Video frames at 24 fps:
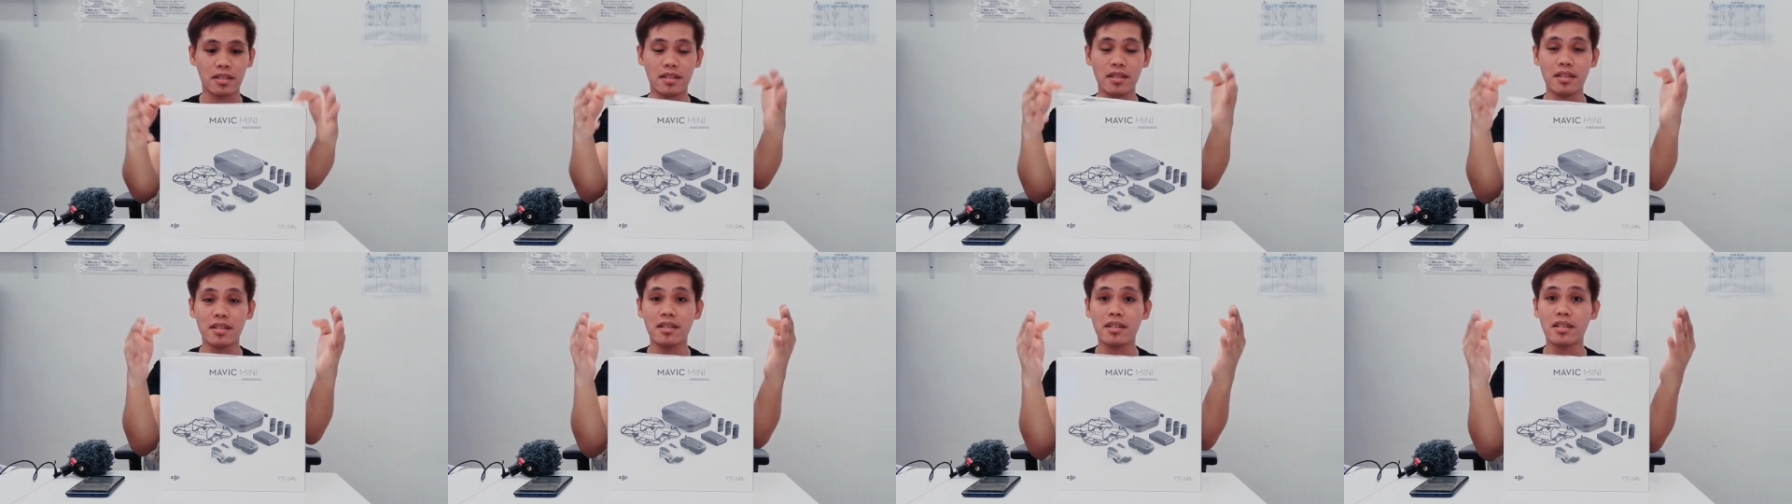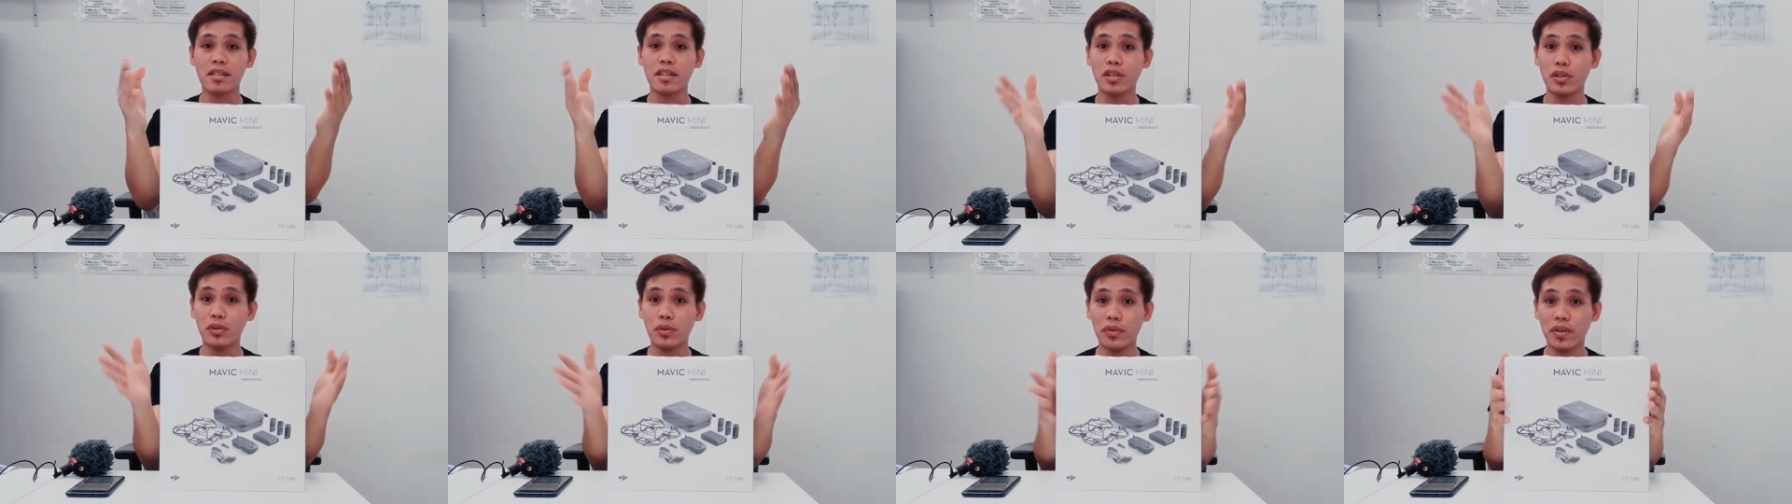this is
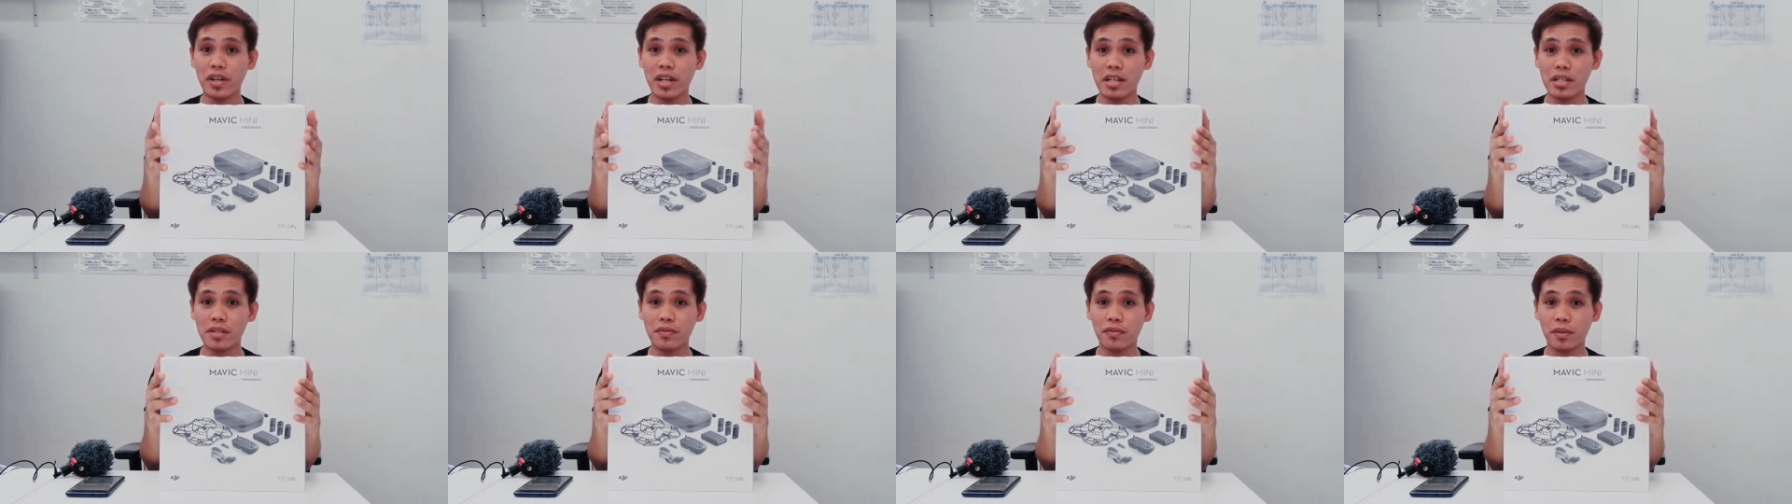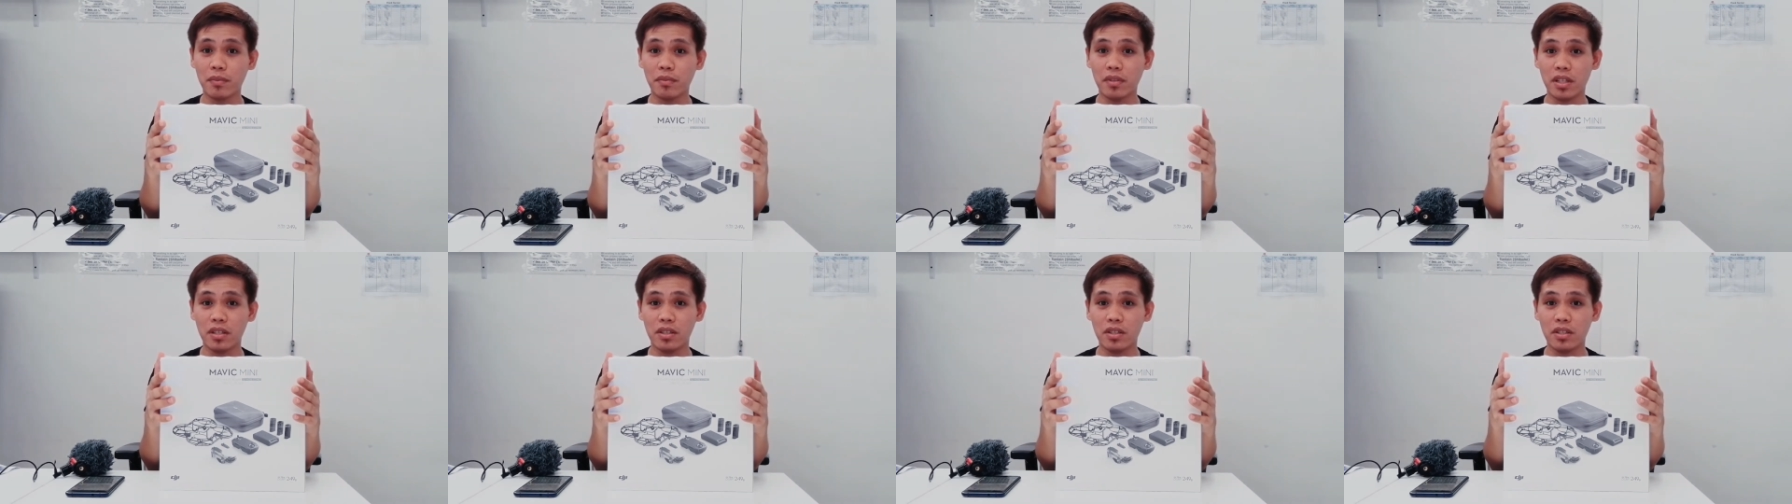a new release
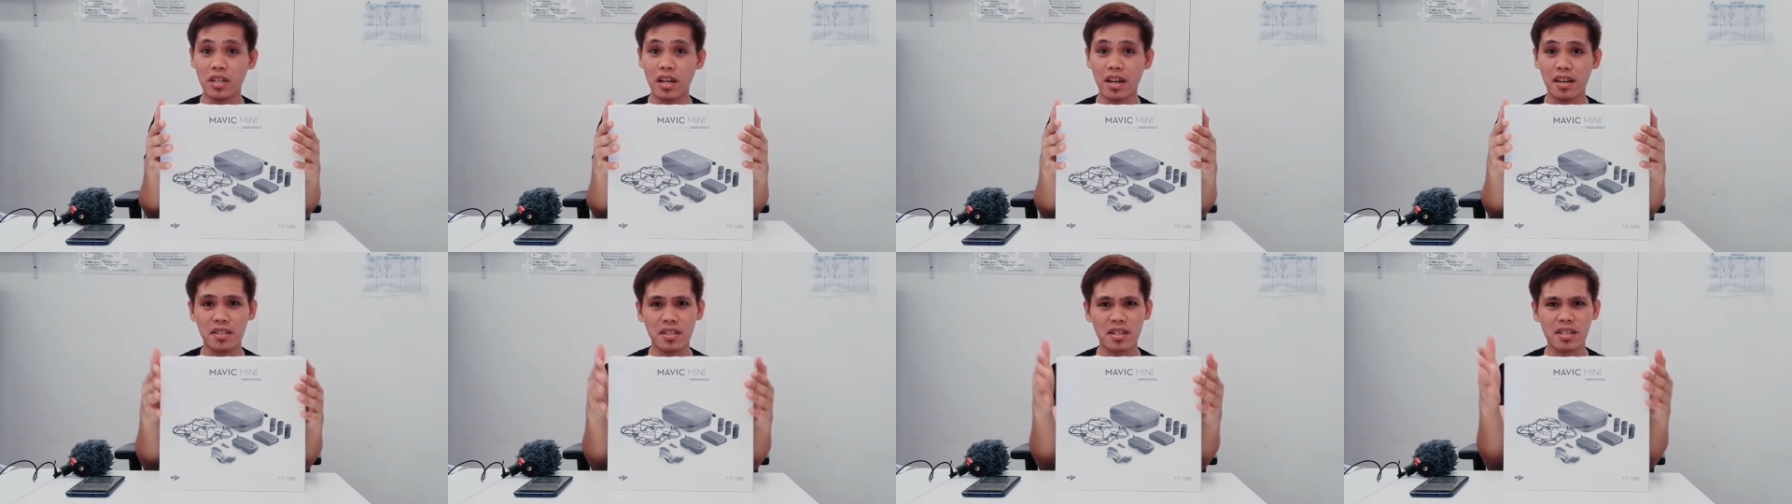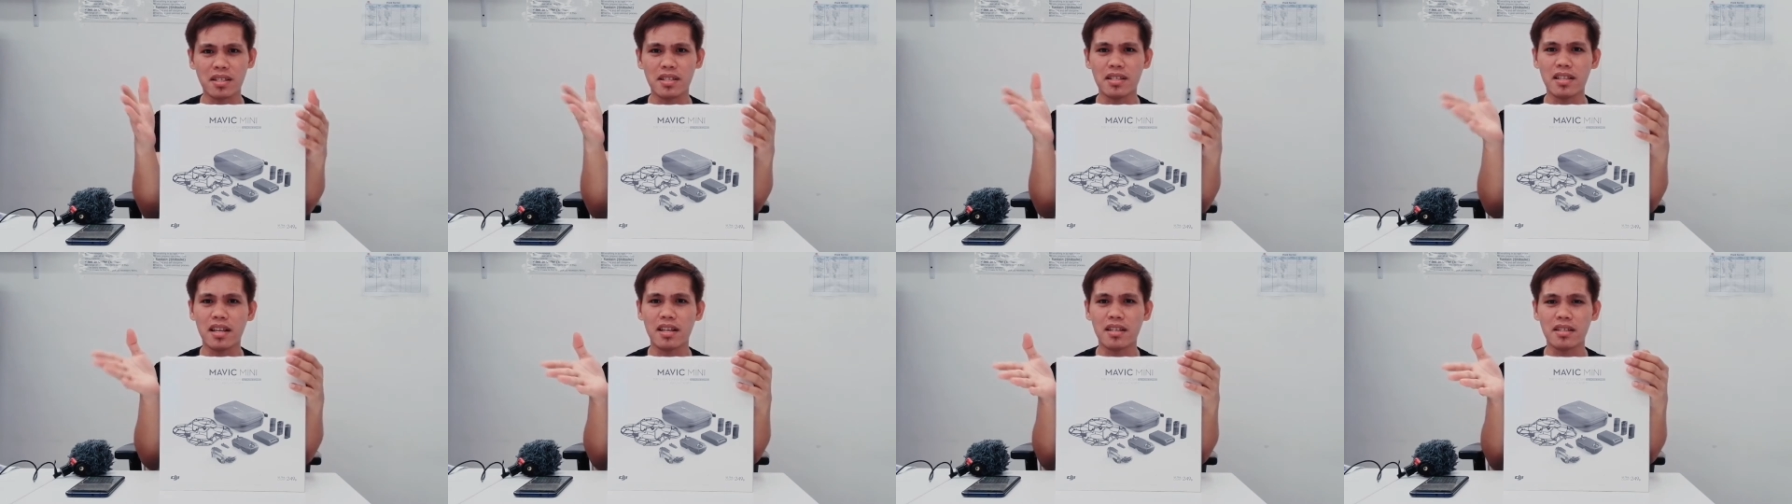from DJI
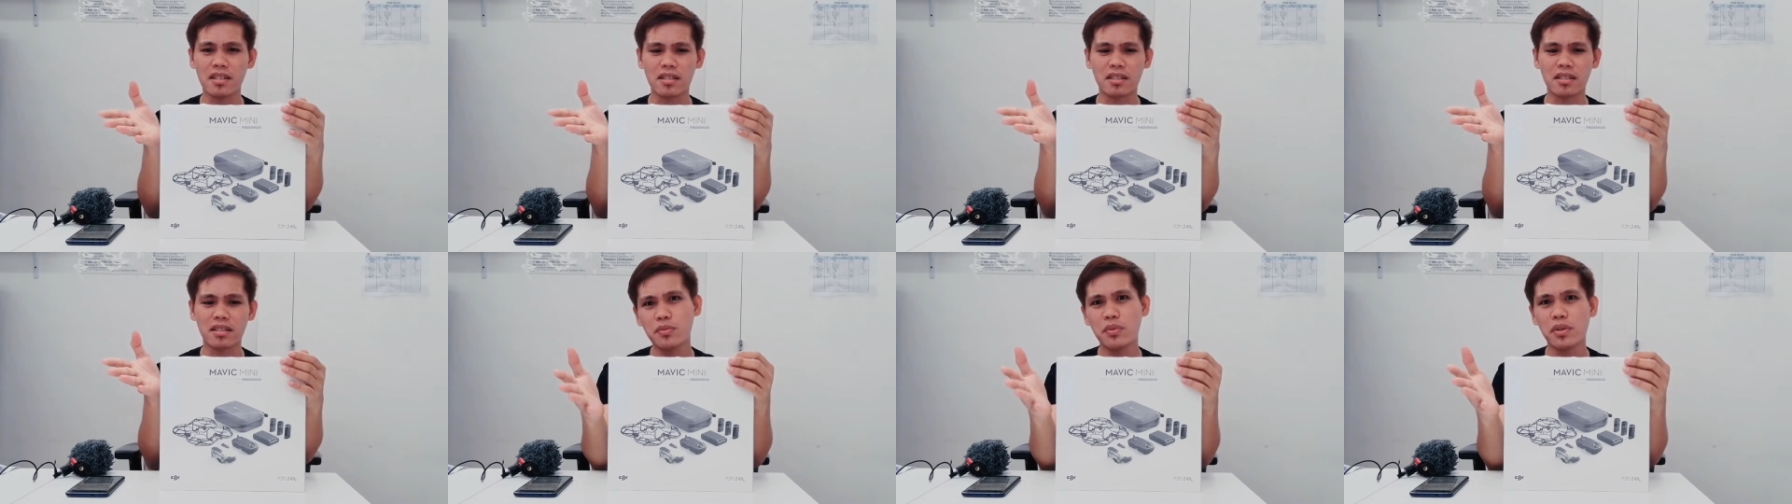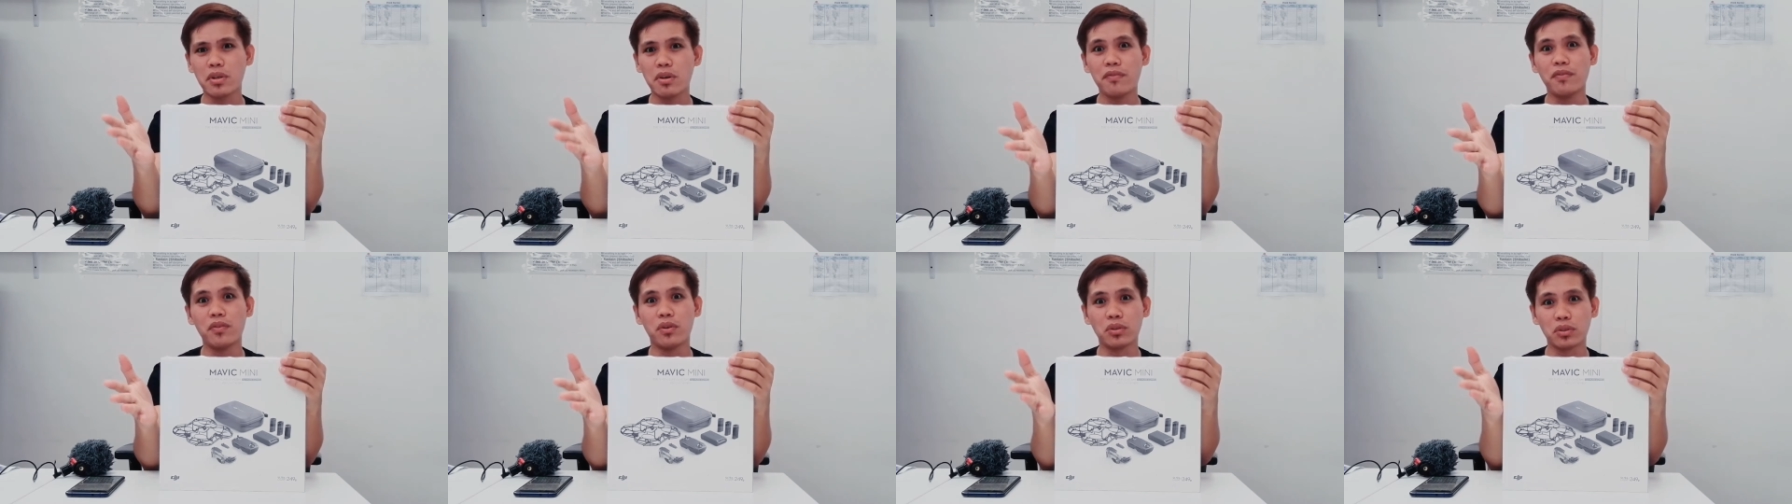just last week
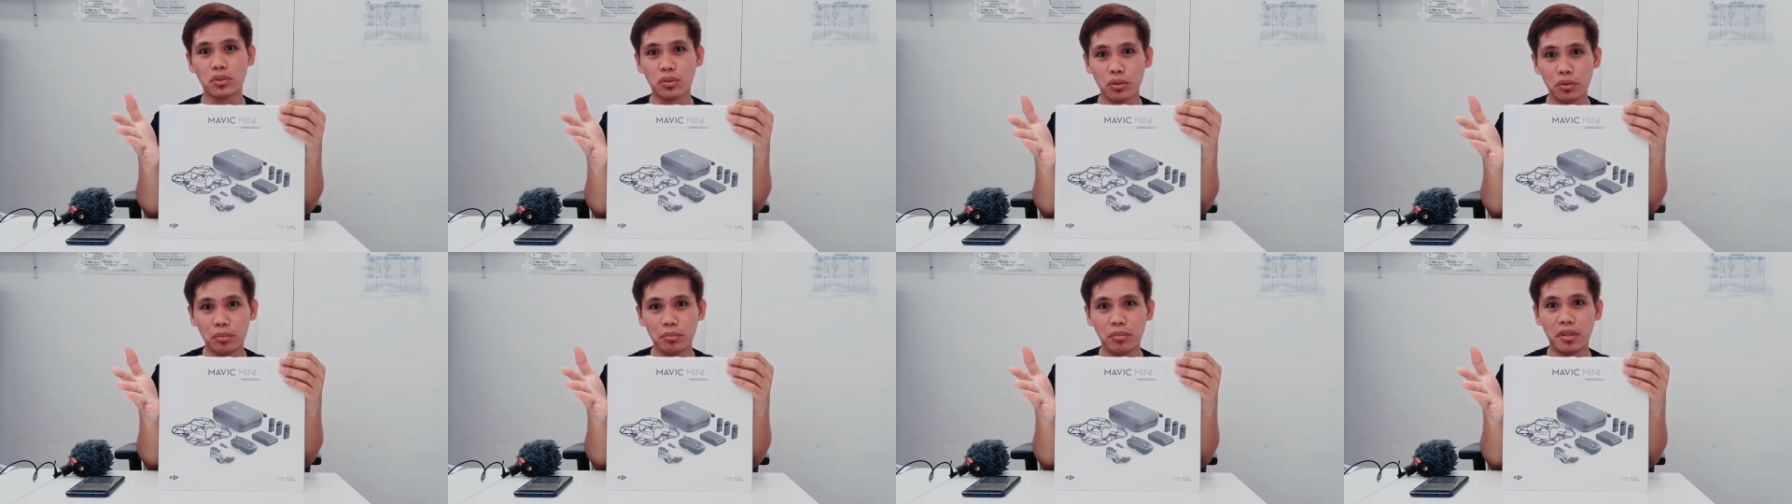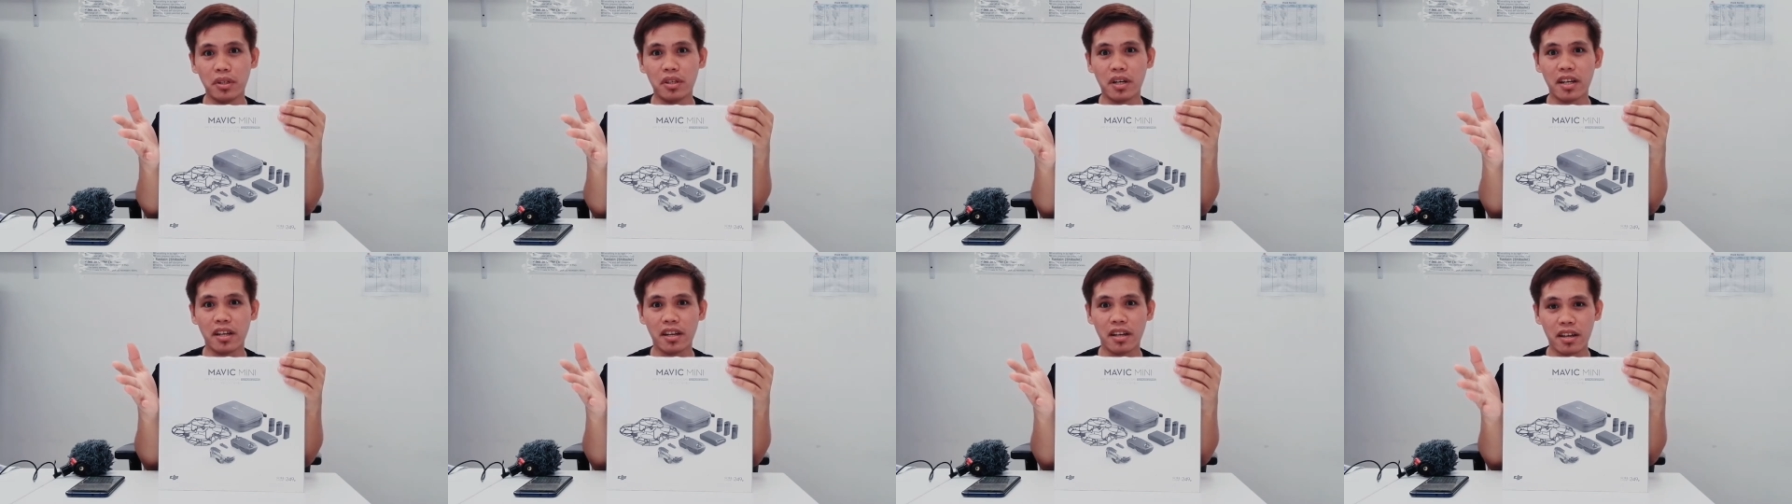of
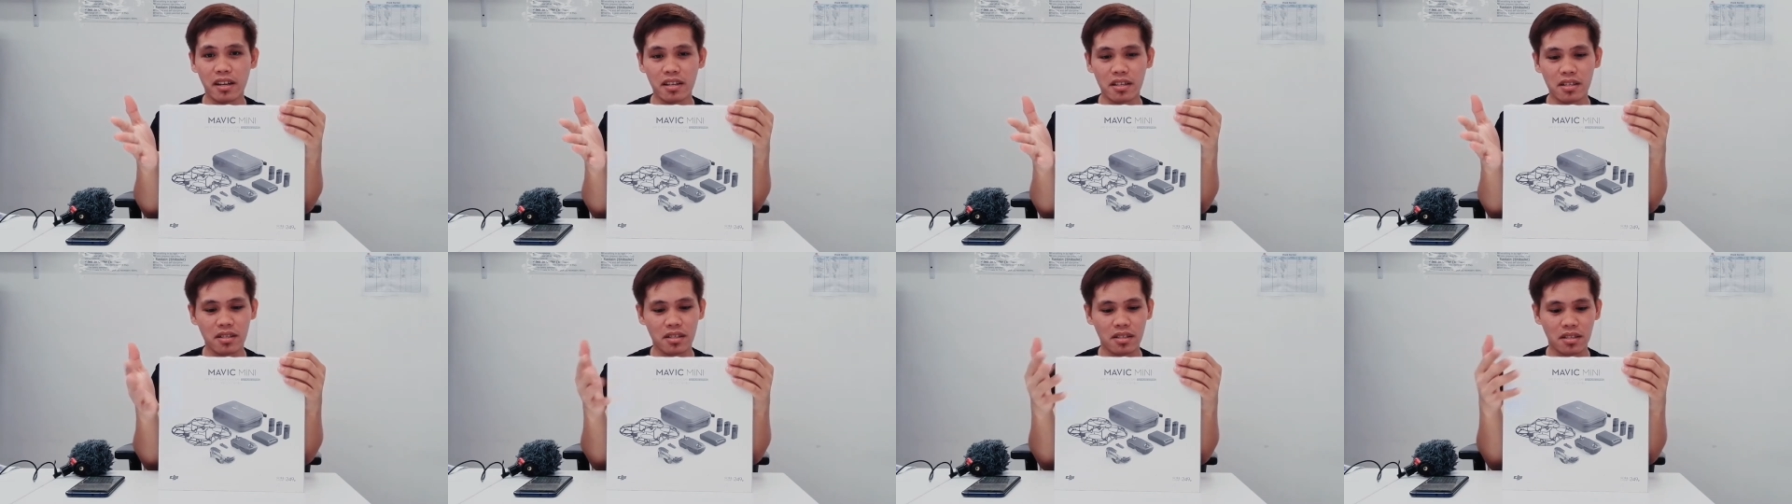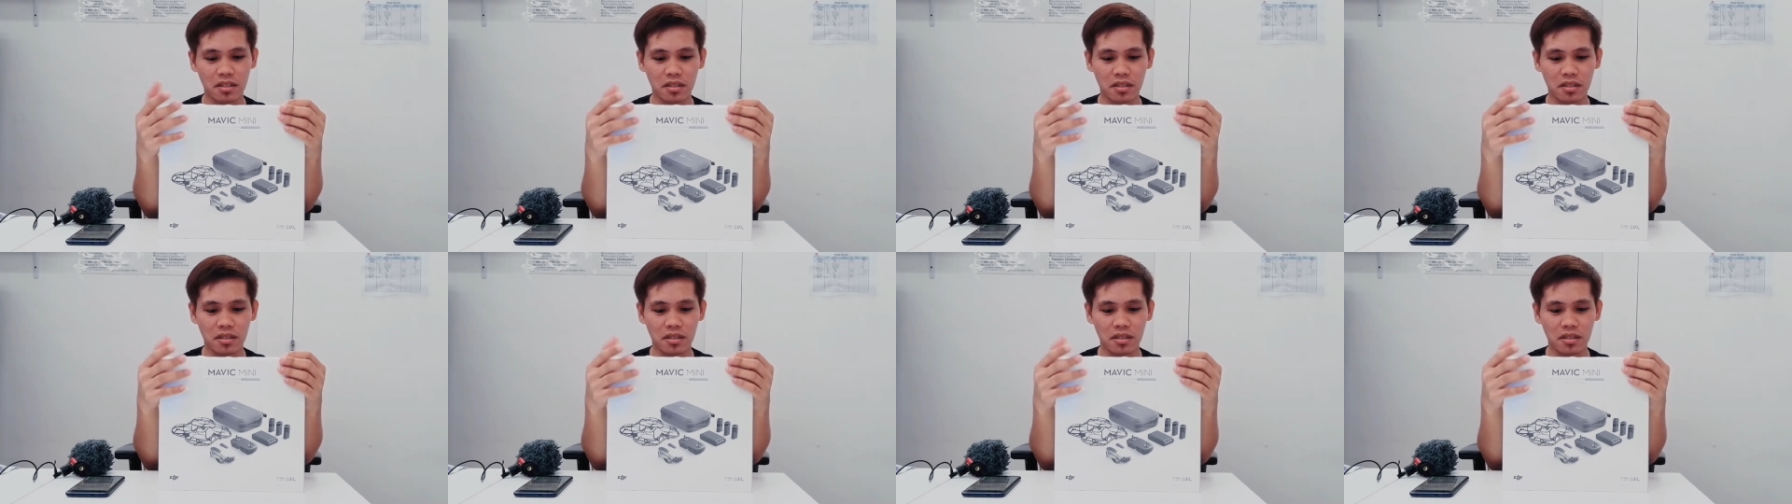October, I guess.